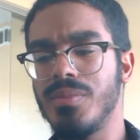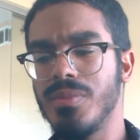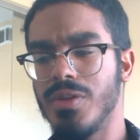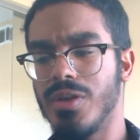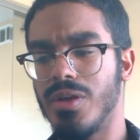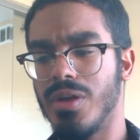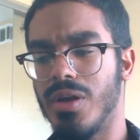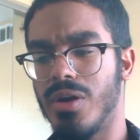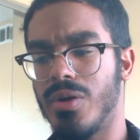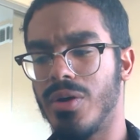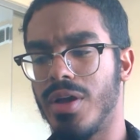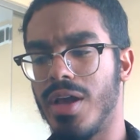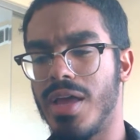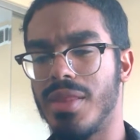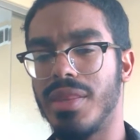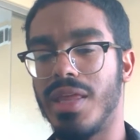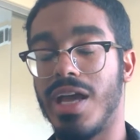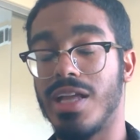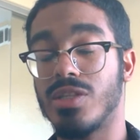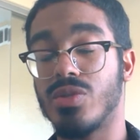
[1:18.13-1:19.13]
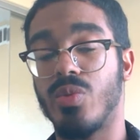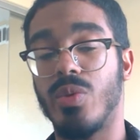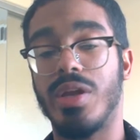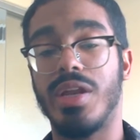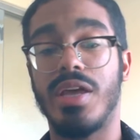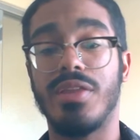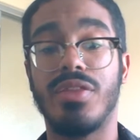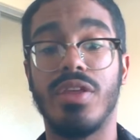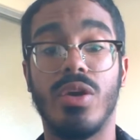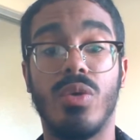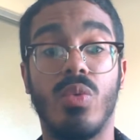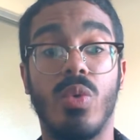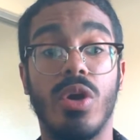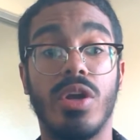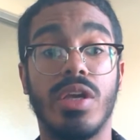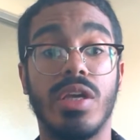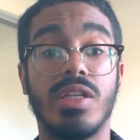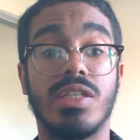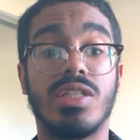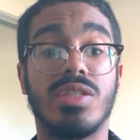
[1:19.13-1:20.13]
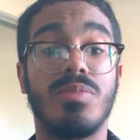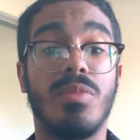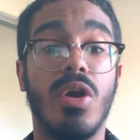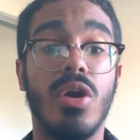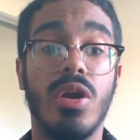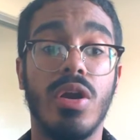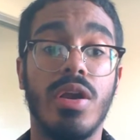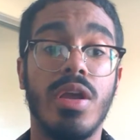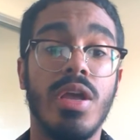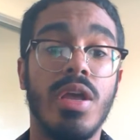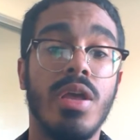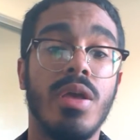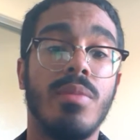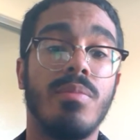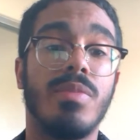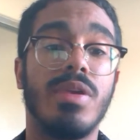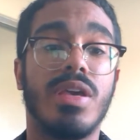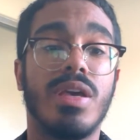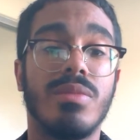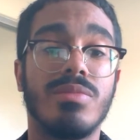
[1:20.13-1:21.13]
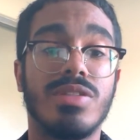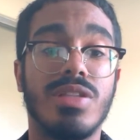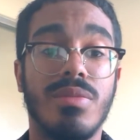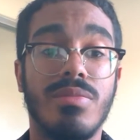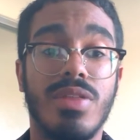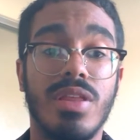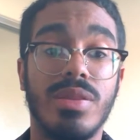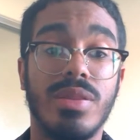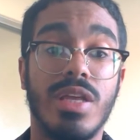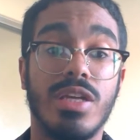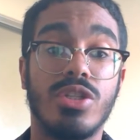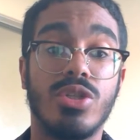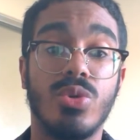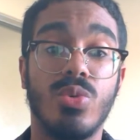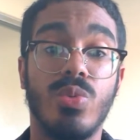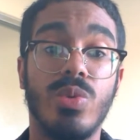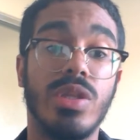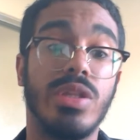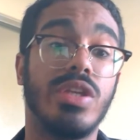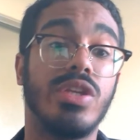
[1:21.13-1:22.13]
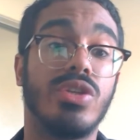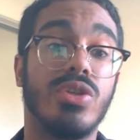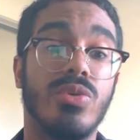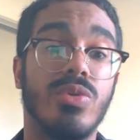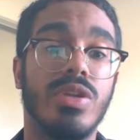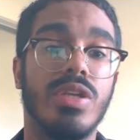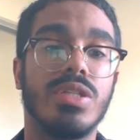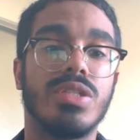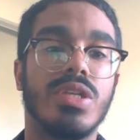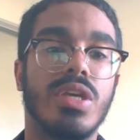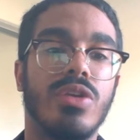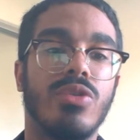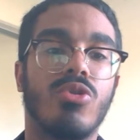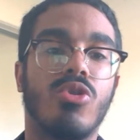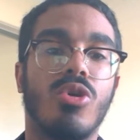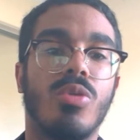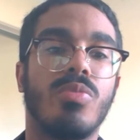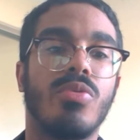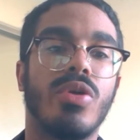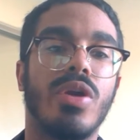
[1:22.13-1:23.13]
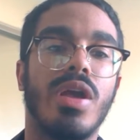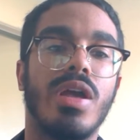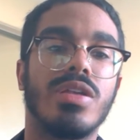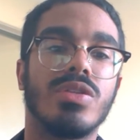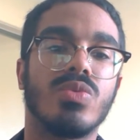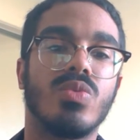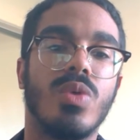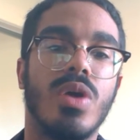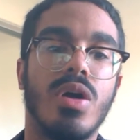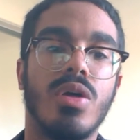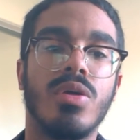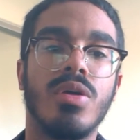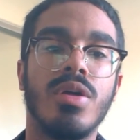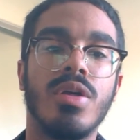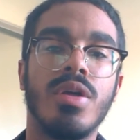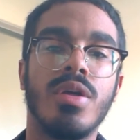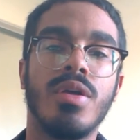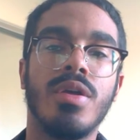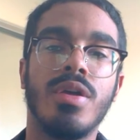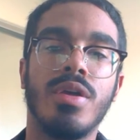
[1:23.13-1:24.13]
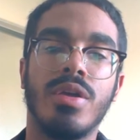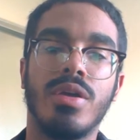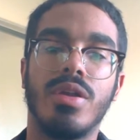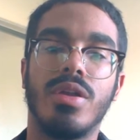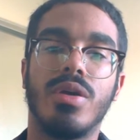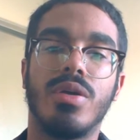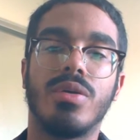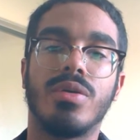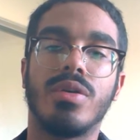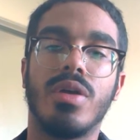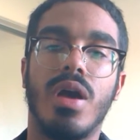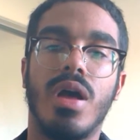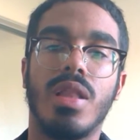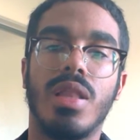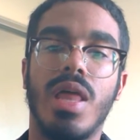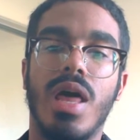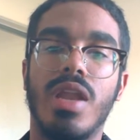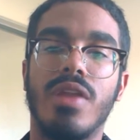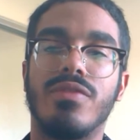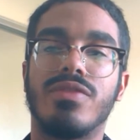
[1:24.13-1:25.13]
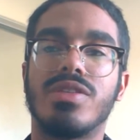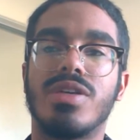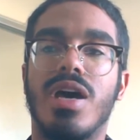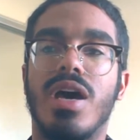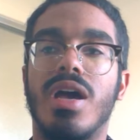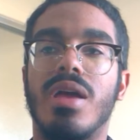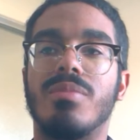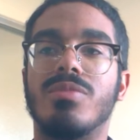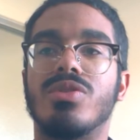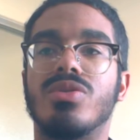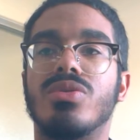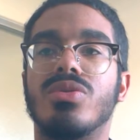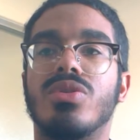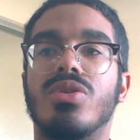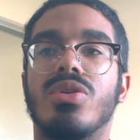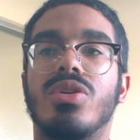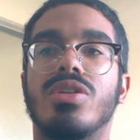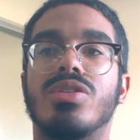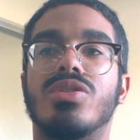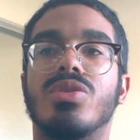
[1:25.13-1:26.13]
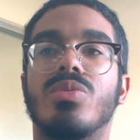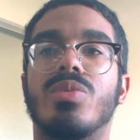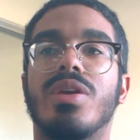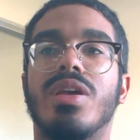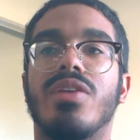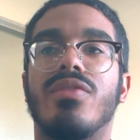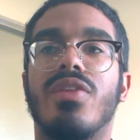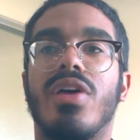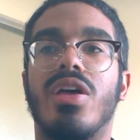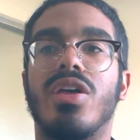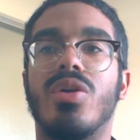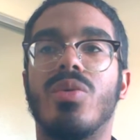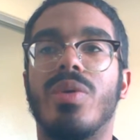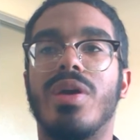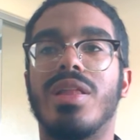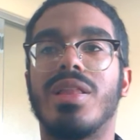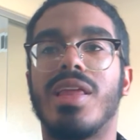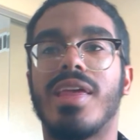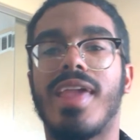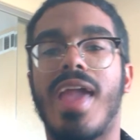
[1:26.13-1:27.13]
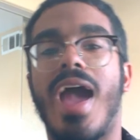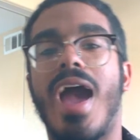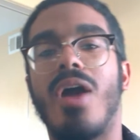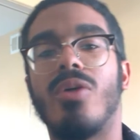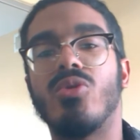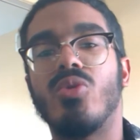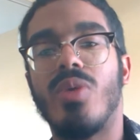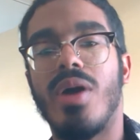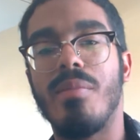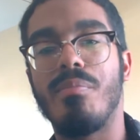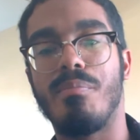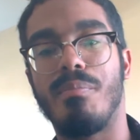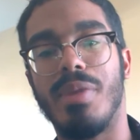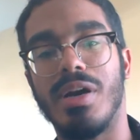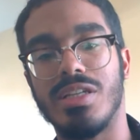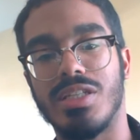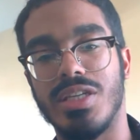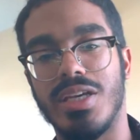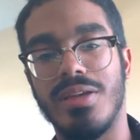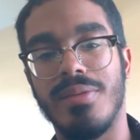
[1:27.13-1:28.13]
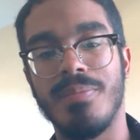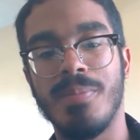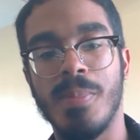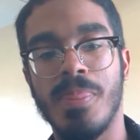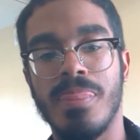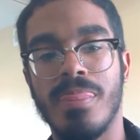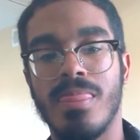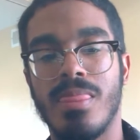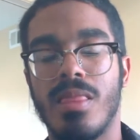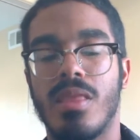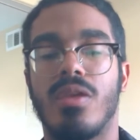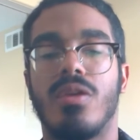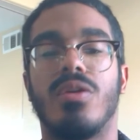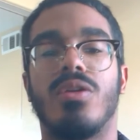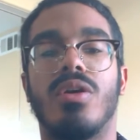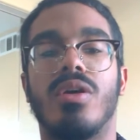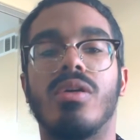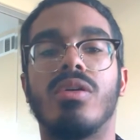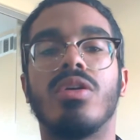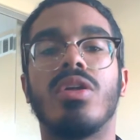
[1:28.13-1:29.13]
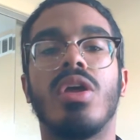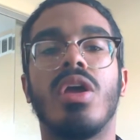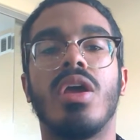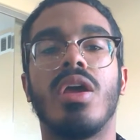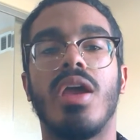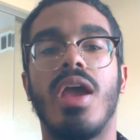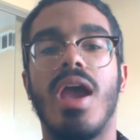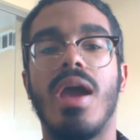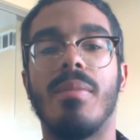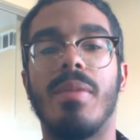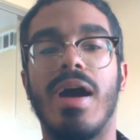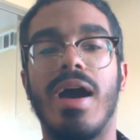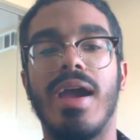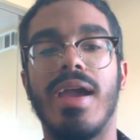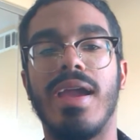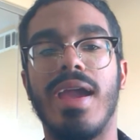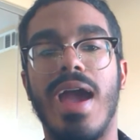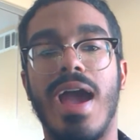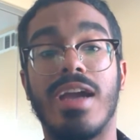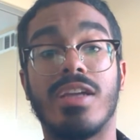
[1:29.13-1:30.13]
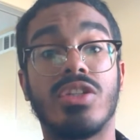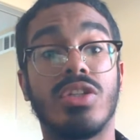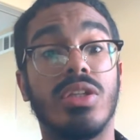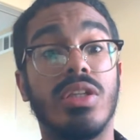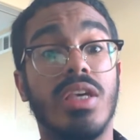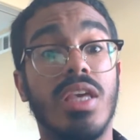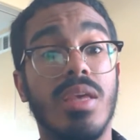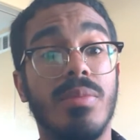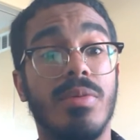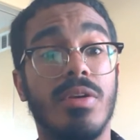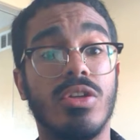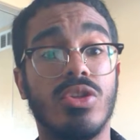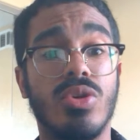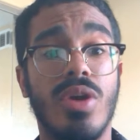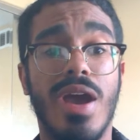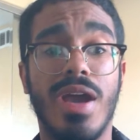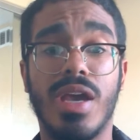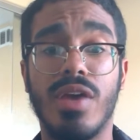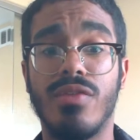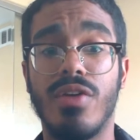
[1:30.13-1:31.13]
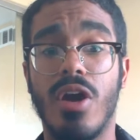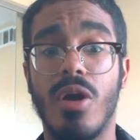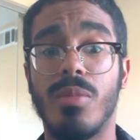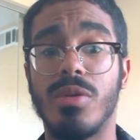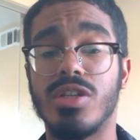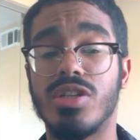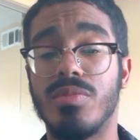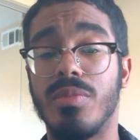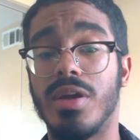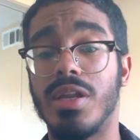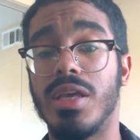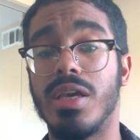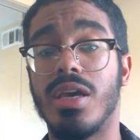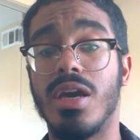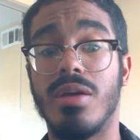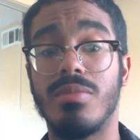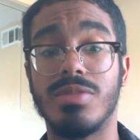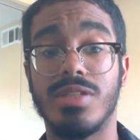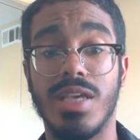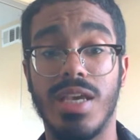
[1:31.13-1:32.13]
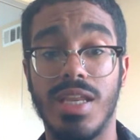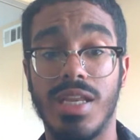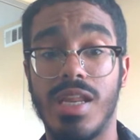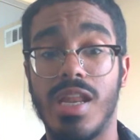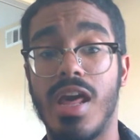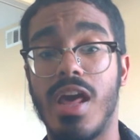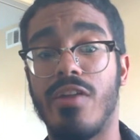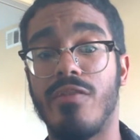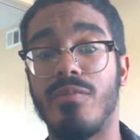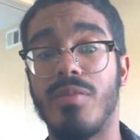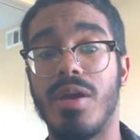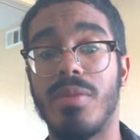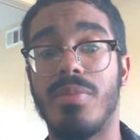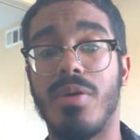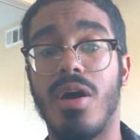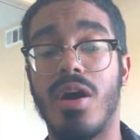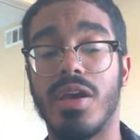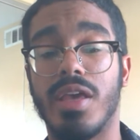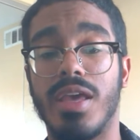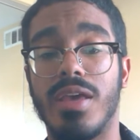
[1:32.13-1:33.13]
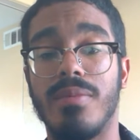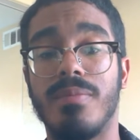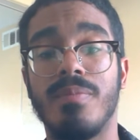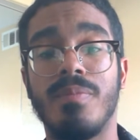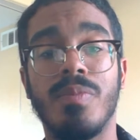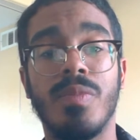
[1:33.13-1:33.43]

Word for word: You know, and that's when I think working smart becomes something that you really do need to incorporate as well. You know, a lot of times you need to reevaluate, like, how do I budget? You know, am I actually keeping track of how much money comes in and out of my pocket?